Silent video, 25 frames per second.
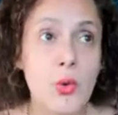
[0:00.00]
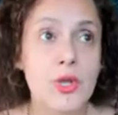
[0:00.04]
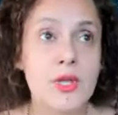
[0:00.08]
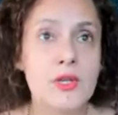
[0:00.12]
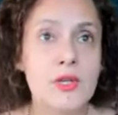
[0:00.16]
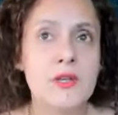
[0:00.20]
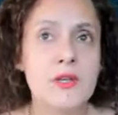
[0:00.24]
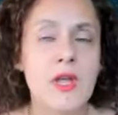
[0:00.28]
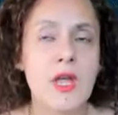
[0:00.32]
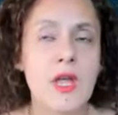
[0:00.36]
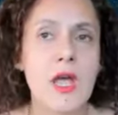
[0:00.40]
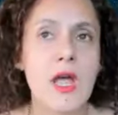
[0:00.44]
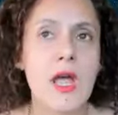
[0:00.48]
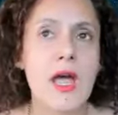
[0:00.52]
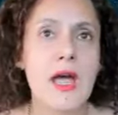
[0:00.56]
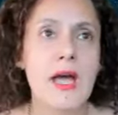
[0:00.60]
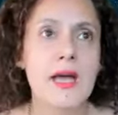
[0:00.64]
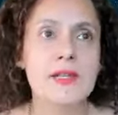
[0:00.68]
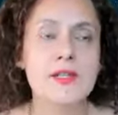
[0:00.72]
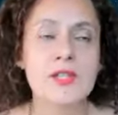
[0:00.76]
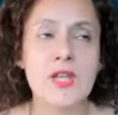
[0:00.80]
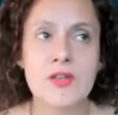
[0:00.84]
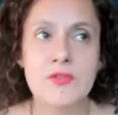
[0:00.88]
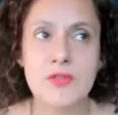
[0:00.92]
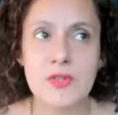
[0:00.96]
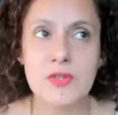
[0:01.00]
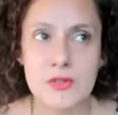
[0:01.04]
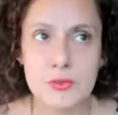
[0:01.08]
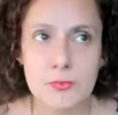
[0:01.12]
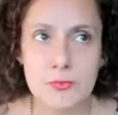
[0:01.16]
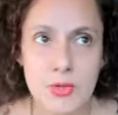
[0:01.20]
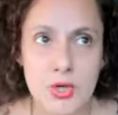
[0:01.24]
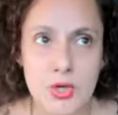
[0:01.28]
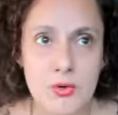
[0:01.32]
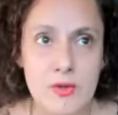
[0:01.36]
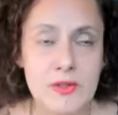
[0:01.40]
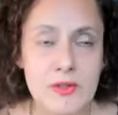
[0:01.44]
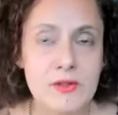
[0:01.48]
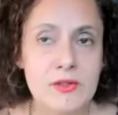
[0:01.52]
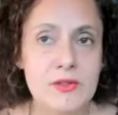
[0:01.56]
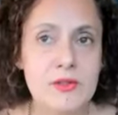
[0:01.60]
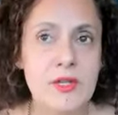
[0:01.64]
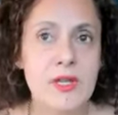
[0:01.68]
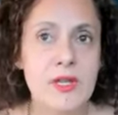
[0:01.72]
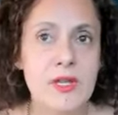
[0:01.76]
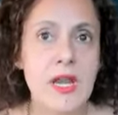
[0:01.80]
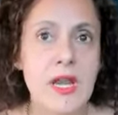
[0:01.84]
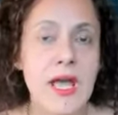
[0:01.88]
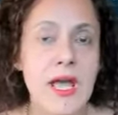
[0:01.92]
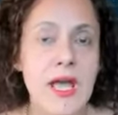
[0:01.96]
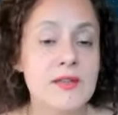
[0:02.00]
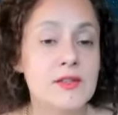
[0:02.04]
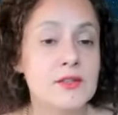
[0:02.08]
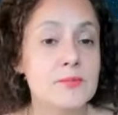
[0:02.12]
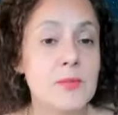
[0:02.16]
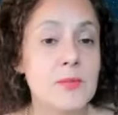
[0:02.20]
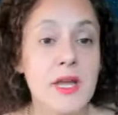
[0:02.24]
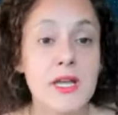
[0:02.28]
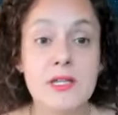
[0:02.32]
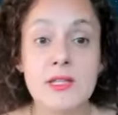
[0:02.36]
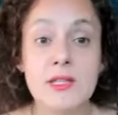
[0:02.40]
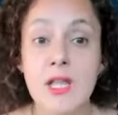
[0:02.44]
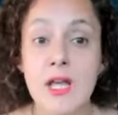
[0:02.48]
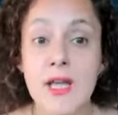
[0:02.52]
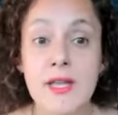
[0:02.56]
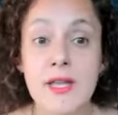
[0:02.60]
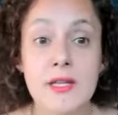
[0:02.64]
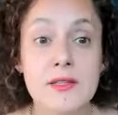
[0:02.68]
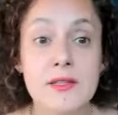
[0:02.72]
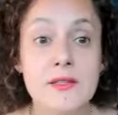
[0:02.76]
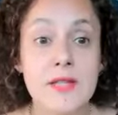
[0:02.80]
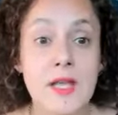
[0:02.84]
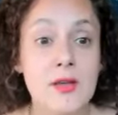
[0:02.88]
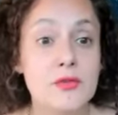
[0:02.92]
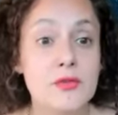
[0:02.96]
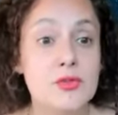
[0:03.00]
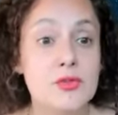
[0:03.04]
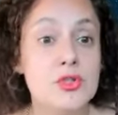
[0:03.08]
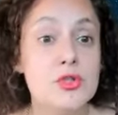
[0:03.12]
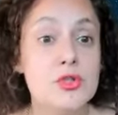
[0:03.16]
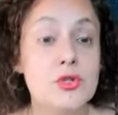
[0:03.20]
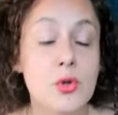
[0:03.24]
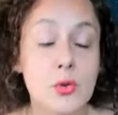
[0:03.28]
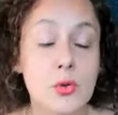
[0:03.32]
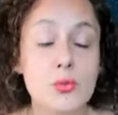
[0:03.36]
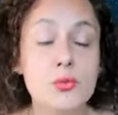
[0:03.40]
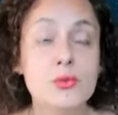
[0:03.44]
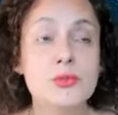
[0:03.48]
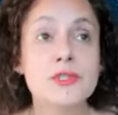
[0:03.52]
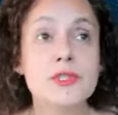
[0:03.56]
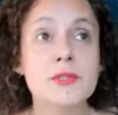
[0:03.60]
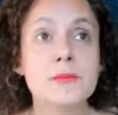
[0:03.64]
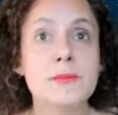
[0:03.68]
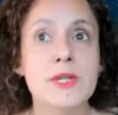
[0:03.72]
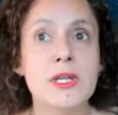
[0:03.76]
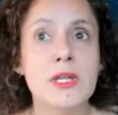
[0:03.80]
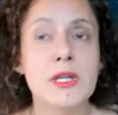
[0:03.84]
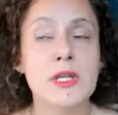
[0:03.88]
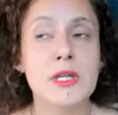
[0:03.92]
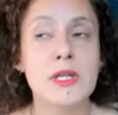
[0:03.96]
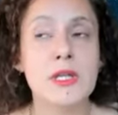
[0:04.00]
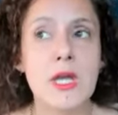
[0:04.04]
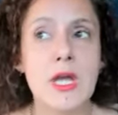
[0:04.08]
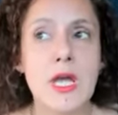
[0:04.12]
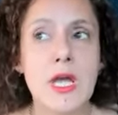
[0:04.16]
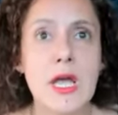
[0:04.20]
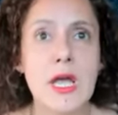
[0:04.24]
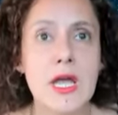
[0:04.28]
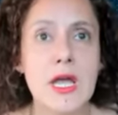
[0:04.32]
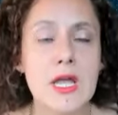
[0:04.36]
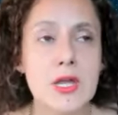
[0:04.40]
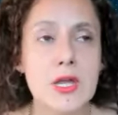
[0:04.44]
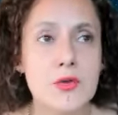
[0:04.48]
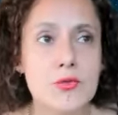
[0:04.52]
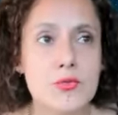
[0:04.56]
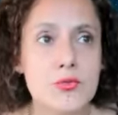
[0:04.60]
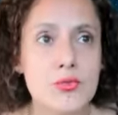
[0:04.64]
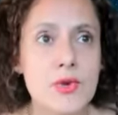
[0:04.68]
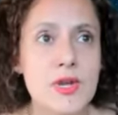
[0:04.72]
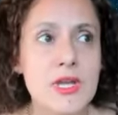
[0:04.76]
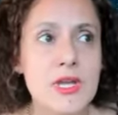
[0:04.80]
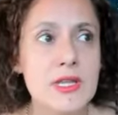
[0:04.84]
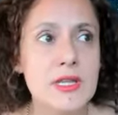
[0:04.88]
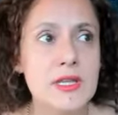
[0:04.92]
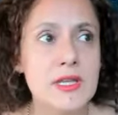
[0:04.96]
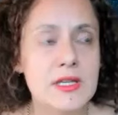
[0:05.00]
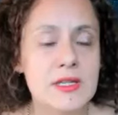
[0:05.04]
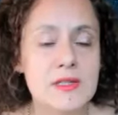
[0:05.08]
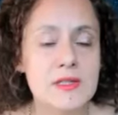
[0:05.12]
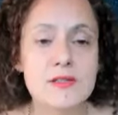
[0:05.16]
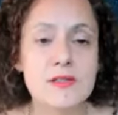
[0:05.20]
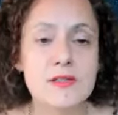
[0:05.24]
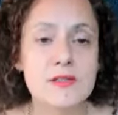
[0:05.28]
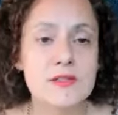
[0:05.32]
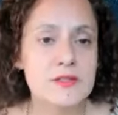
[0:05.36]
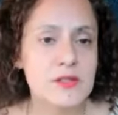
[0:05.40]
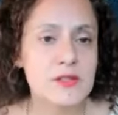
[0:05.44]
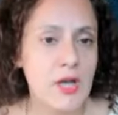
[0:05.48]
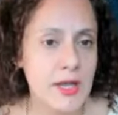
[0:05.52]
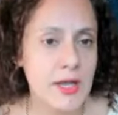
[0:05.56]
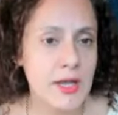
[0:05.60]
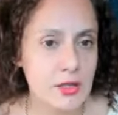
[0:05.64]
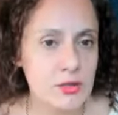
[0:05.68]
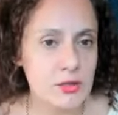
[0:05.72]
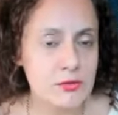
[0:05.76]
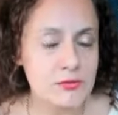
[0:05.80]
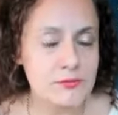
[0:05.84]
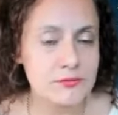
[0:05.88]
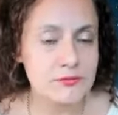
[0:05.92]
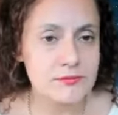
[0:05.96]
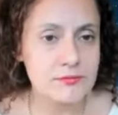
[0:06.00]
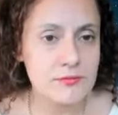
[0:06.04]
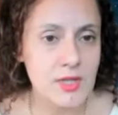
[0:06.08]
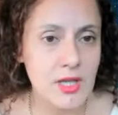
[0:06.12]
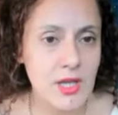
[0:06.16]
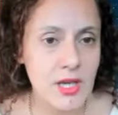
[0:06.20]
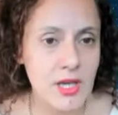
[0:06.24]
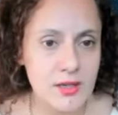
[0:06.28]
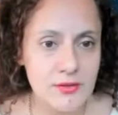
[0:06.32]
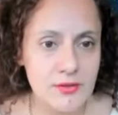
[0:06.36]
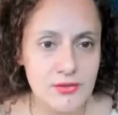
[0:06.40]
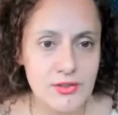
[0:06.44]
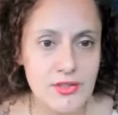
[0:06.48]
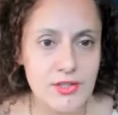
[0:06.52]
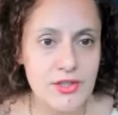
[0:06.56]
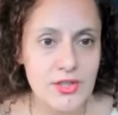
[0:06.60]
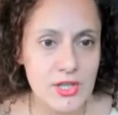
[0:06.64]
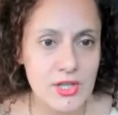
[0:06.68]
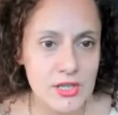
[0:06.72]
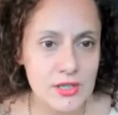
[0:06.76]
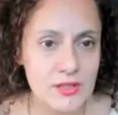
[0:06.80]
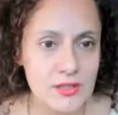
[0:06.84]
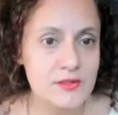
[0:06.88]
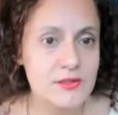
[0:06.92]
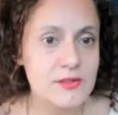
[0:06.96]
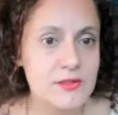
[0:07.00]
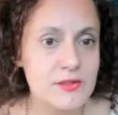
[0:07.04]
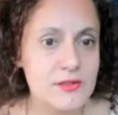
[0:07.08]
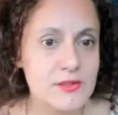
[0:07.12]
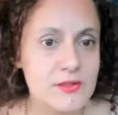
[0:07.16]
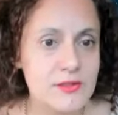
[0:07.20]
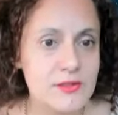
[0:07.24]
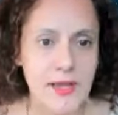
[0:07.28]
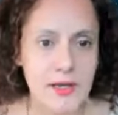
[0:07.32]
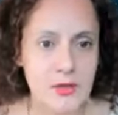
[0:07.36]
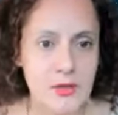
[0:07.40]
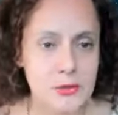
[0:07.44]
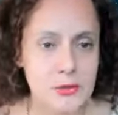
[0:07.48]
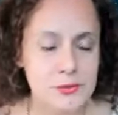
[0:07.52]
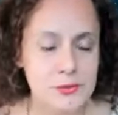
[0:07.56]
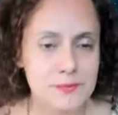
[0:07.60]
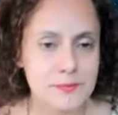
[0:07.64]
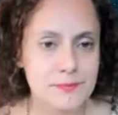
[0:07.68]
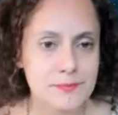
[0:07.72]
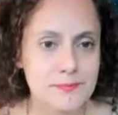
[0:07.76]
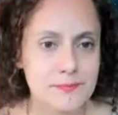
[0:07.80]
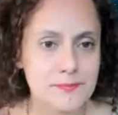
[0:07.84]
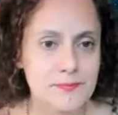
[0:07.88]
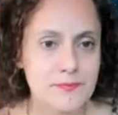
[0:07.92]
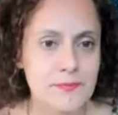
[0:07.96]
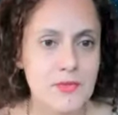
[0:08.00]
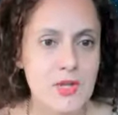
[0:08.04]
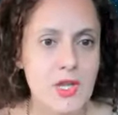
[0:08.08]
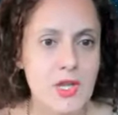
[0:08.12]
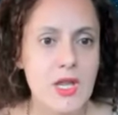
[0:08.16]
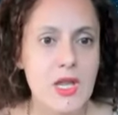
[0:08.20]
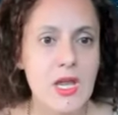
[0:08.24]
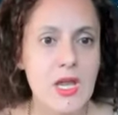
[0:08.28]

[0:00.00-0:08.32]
it, as I've experienced it, as my clients have shown to me, it really is a cycle. Everything is a cycle. Mm-hmm.